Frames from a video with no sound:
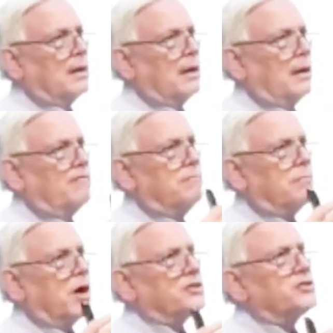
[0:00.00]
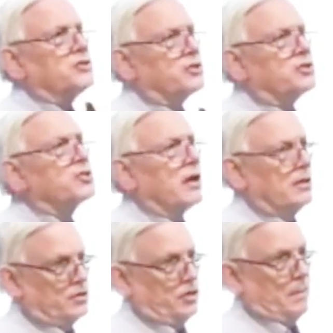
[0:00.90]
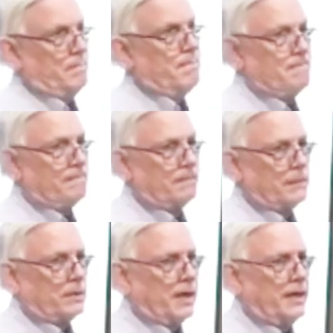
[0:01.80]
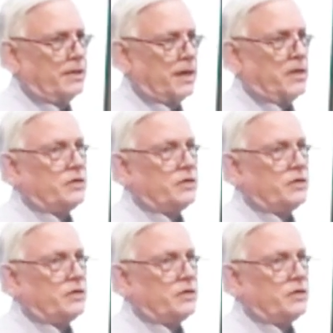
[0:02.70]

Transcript: of Marxist scholarship, right?